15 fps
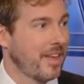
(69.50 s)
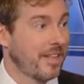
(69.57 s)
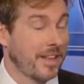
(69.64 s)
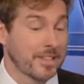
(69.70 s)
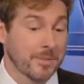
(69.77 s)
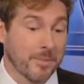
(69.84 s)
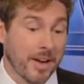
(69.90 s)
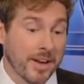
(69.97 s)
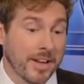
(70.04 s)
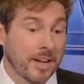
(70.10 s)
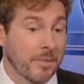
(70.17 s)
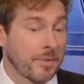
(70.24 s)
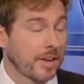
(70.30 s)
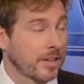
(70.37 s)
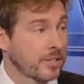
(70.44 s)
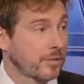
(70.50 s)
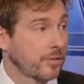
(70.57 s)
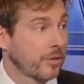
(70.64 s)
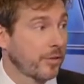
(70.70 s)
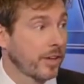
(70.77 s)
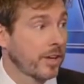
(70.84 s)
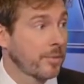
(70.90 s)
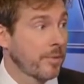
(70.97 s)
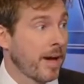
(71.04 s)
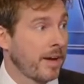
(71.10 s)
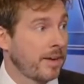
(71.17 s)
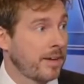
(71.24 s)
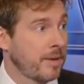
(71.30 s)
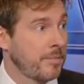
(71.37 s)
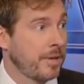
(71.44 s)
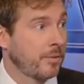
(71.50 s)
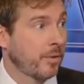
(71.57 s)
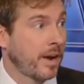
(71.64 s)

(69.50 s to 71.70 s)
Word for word: That's about it. I mean, because if you think about it, I mean,